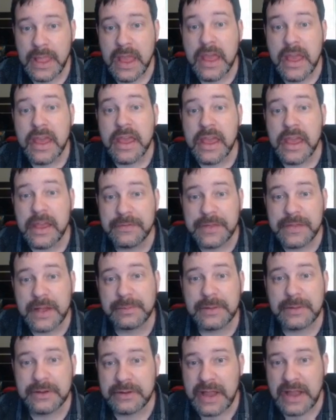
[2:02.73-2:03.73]
if that
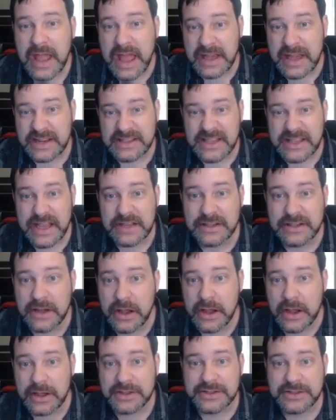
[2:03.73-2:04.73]
player had attacked
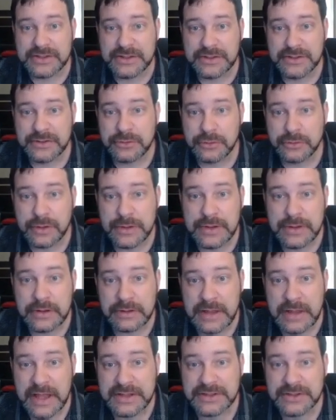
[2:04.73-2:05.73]
us during their
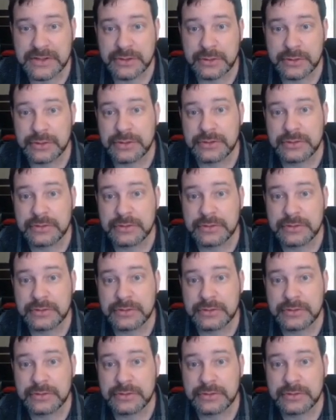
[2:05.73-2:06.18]
last turn,